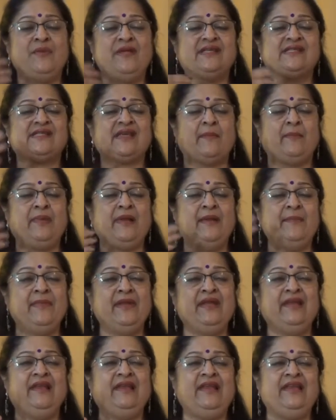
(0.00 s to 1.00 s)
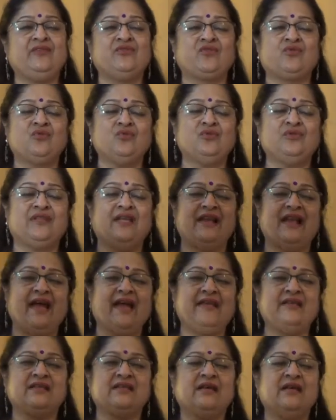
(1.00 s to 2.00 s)
subliminally through the
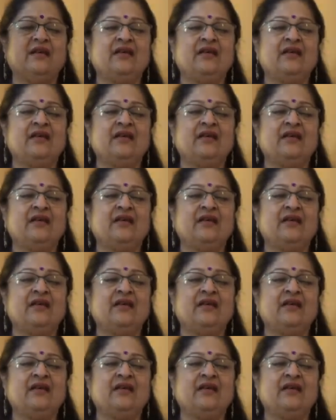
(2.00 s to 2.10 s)
night,